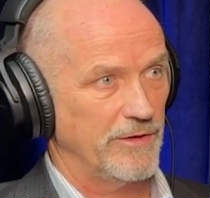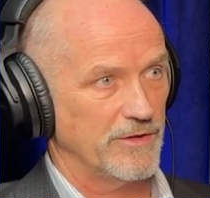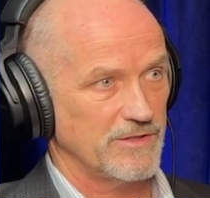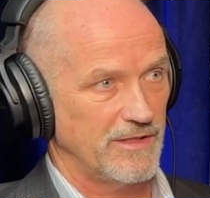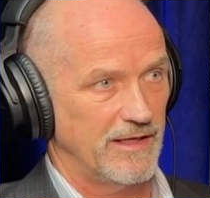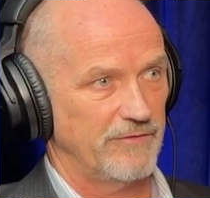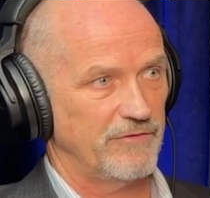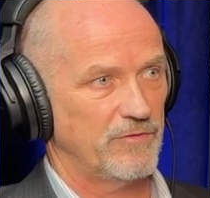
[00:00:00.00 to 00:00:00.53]
and
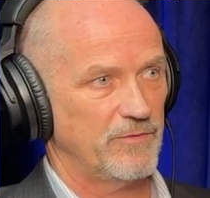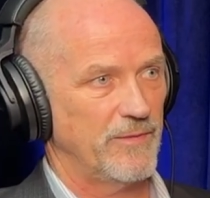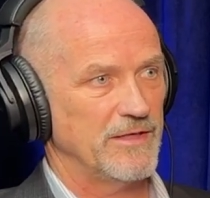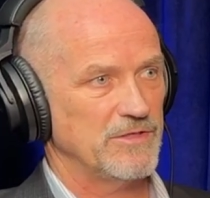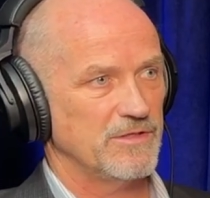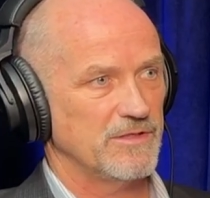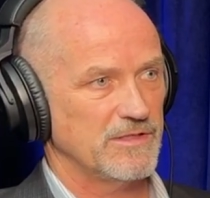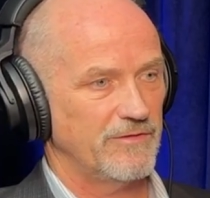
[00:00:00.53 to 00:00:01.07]
there's a lot of
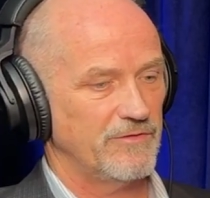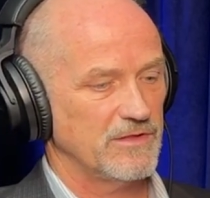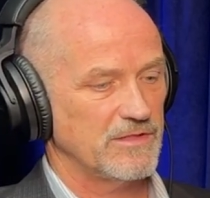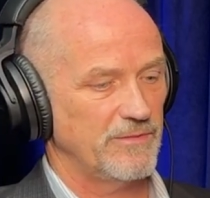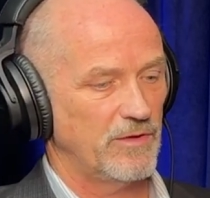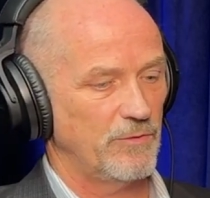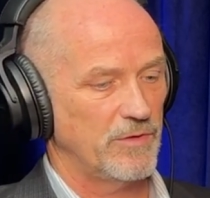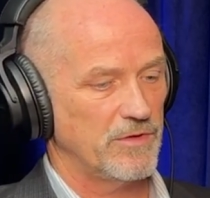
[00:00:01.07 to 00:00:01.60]
information that's given to
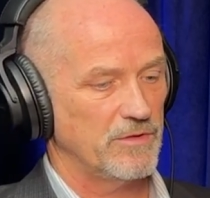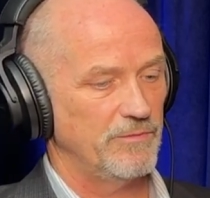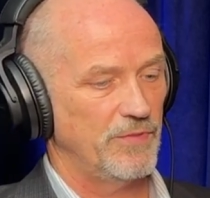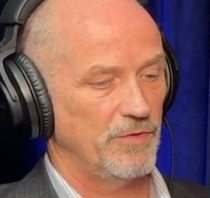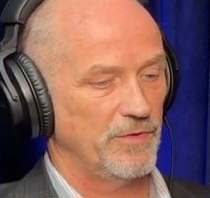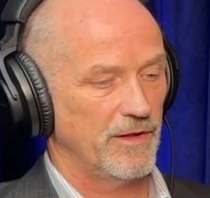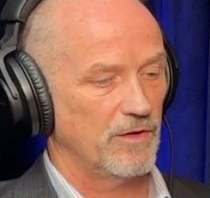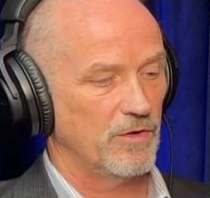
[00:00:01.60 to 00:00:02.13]
somebody when they're
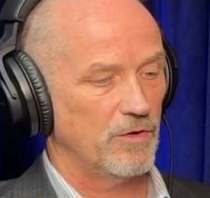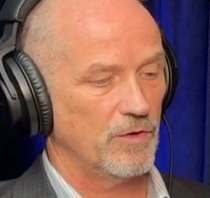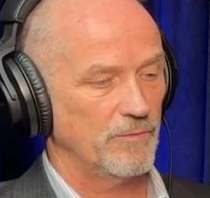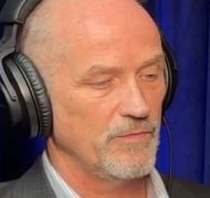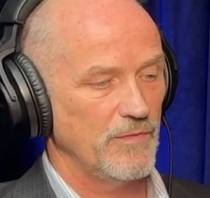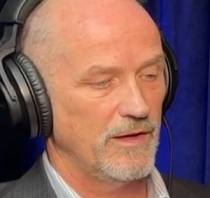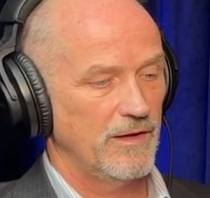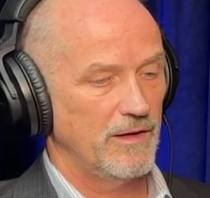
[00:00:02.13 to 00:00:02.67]
building a
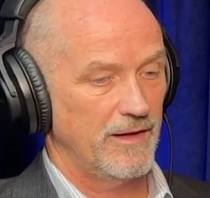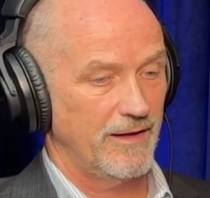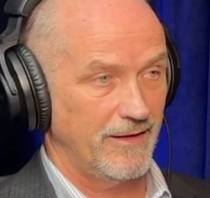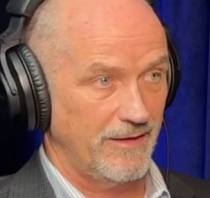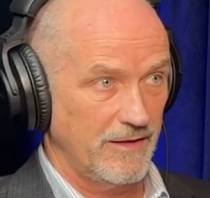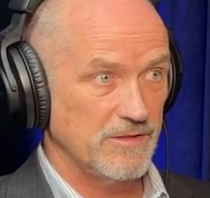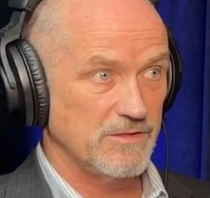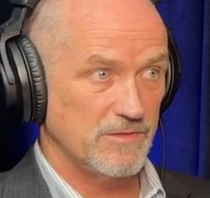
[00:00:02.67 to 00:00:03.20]
home.
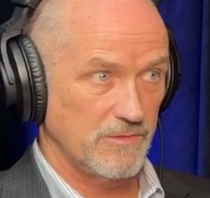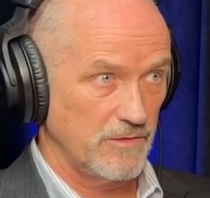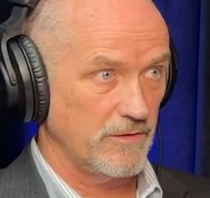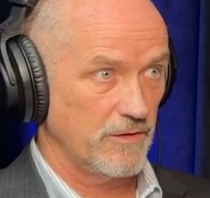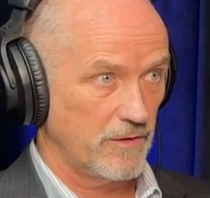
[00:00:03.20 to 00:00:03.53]
And it is,